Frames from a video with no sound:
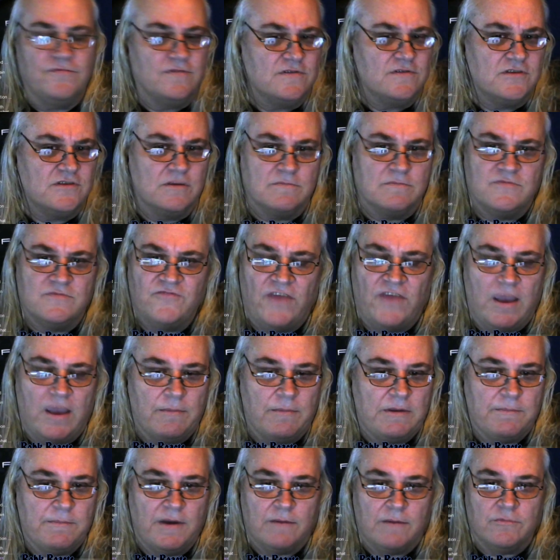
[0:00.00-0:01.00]
some
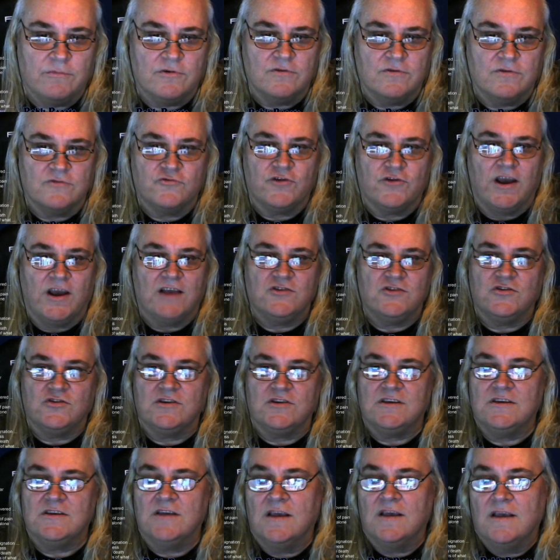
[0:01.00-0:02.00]
family member
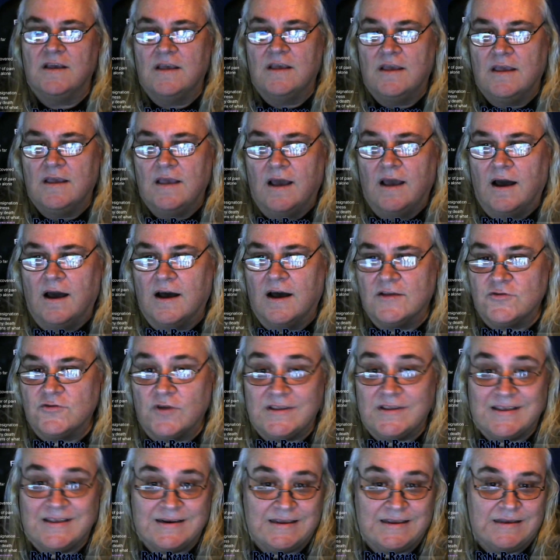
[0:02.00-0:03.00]
tragedy. So
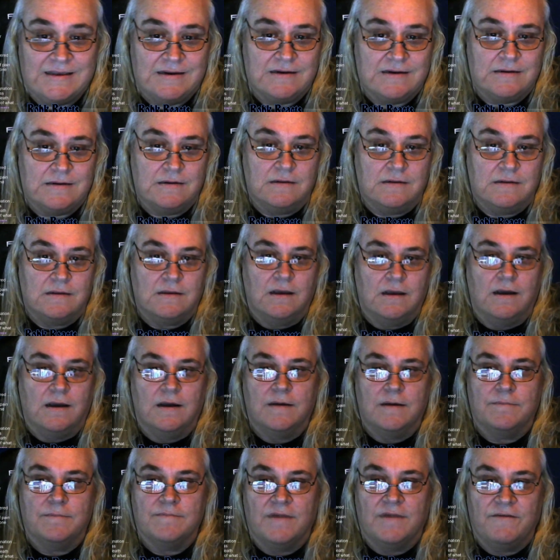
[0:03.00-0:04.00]
I deleted it.
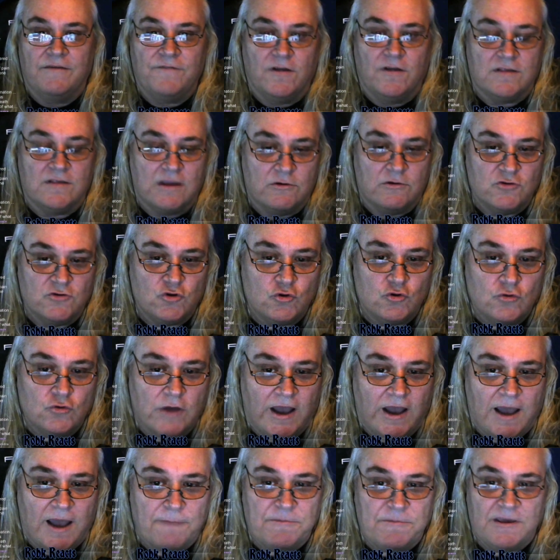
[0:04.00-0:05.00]
I felt I was too
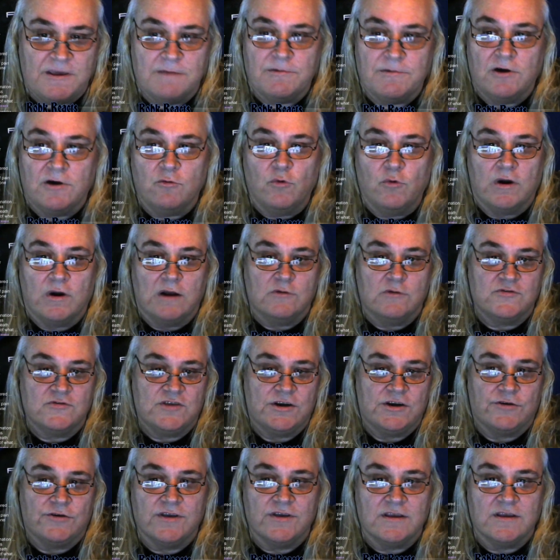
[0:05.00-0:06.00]
happy about what I was
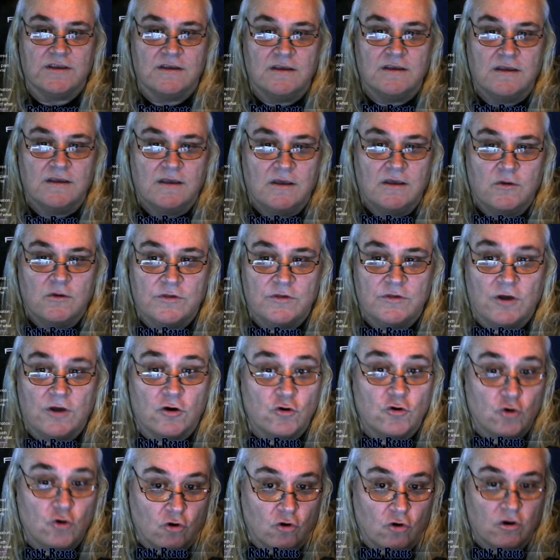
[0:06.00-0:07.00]
hearing
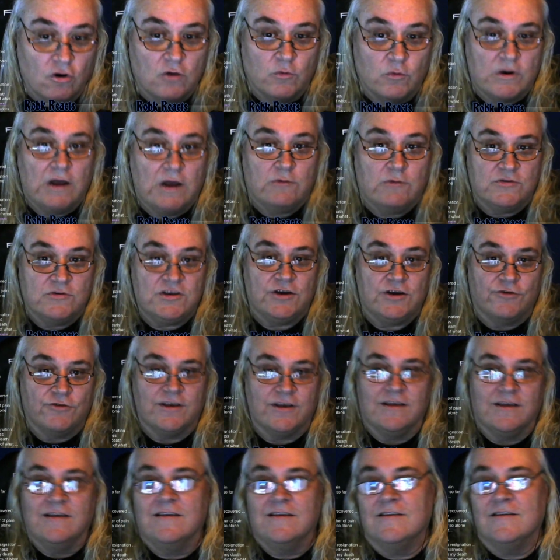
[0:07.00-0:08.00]
without knowing what I was
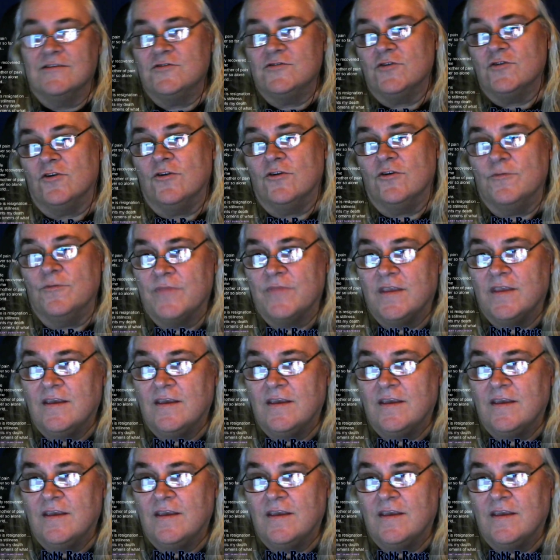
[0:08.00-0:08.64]
hearing. So,